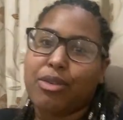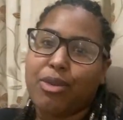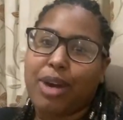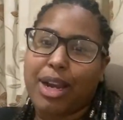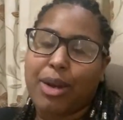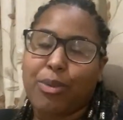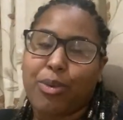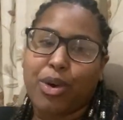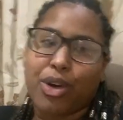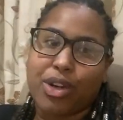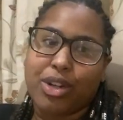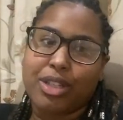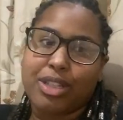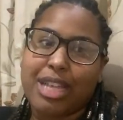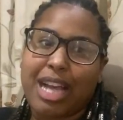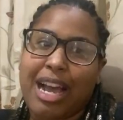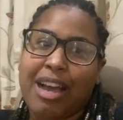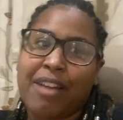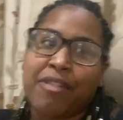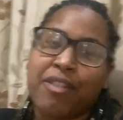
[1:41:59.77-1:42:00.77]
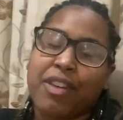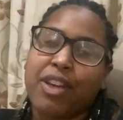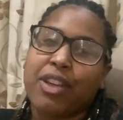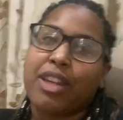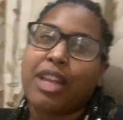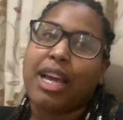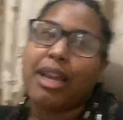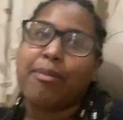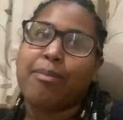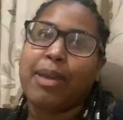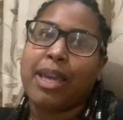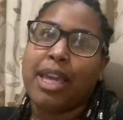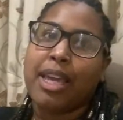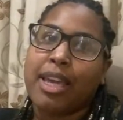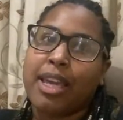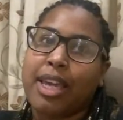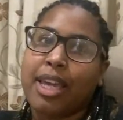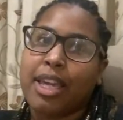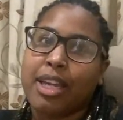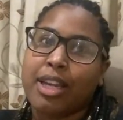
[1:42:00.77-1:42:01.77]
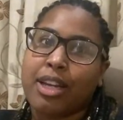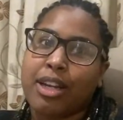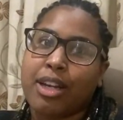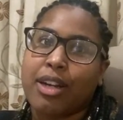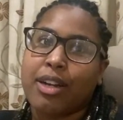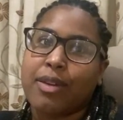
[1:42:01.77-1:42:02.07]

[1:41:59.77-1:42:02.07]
right words. I feel like being here